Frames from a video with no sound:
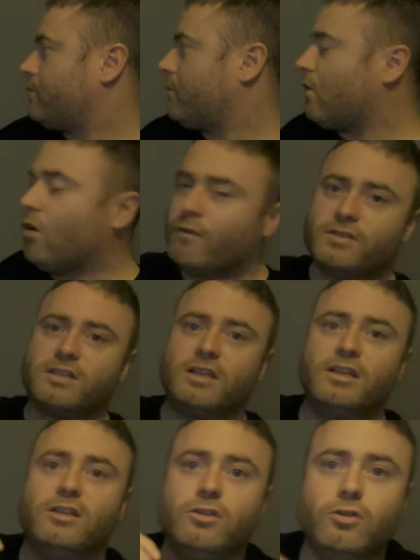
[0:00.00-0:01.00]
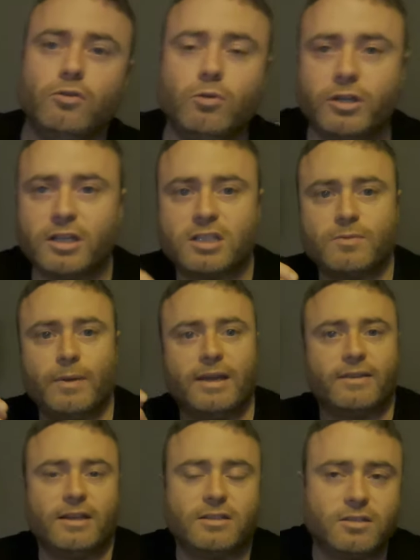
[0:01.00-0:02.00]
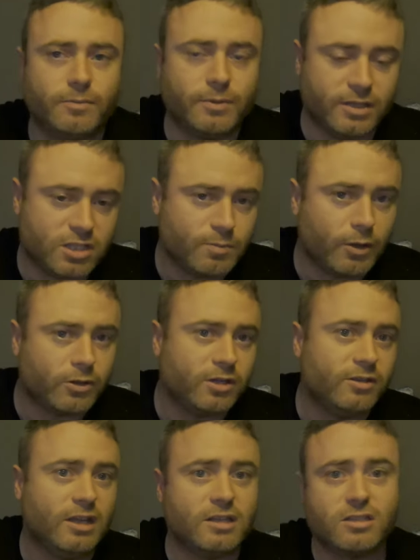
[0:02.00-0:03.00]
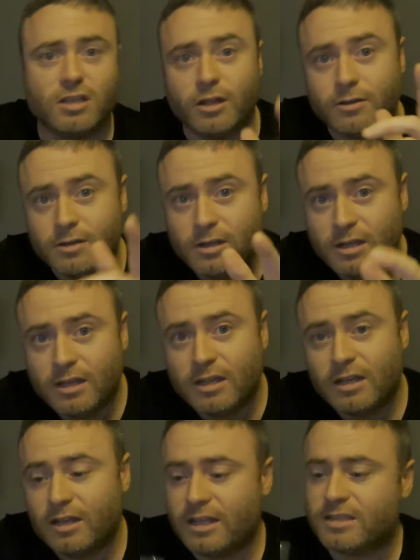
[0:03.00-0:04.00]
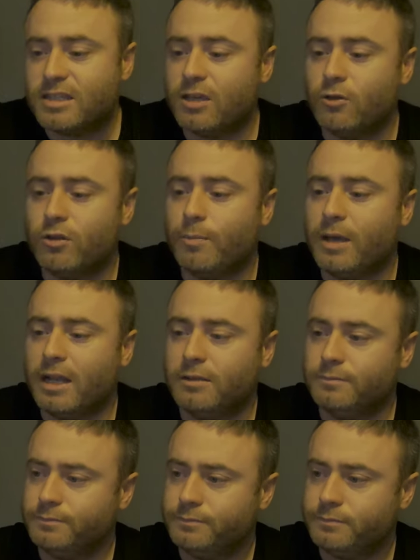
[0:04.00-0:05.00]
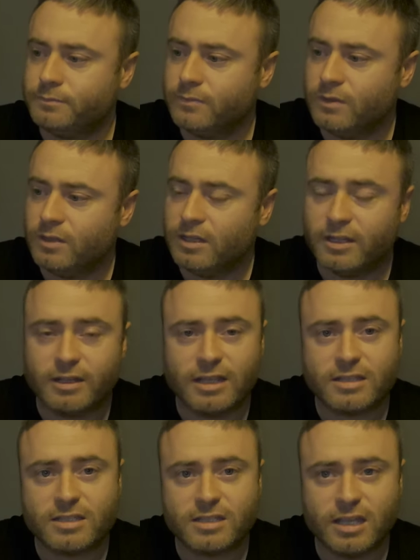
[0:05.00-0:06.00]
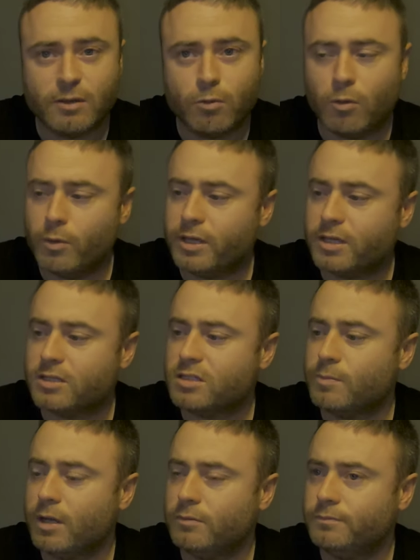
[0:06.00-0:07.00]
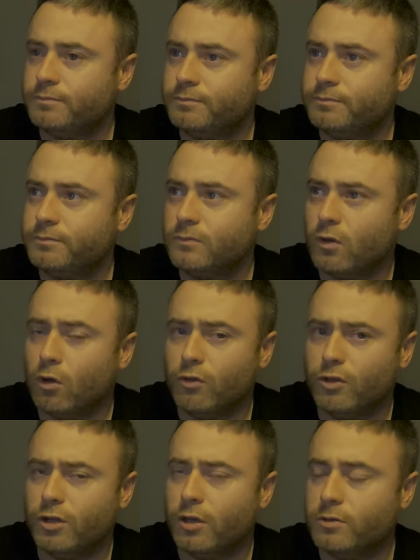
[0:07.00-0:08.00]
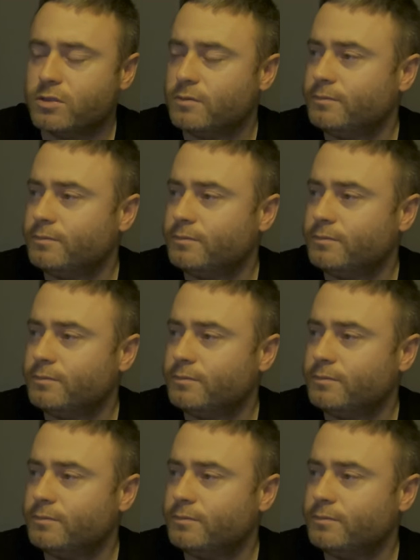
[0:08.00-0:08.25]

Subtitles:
obviously you would expect there to be smoke in there. So, let's get on the palate and let's see what we can smell on the nose.